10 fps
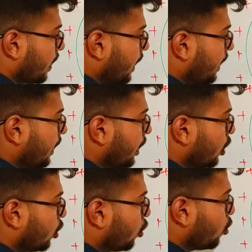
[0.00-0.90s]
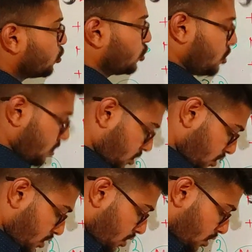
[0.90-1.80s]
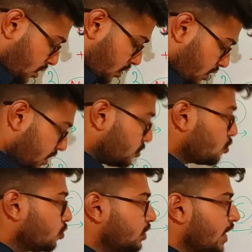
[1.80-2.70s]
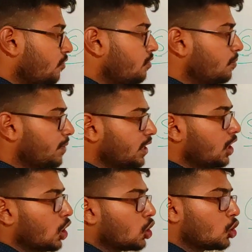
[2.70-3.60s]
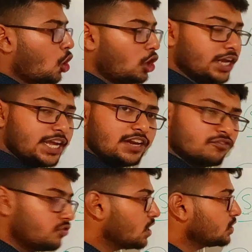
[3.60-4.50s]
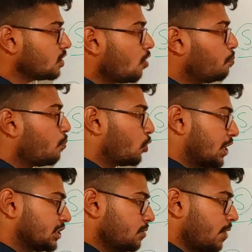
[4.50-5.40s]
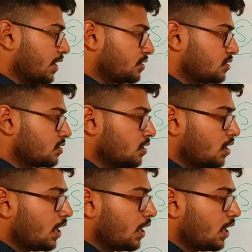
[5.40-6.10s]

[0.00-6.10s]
get closed, so there will be not influx of potassium ions.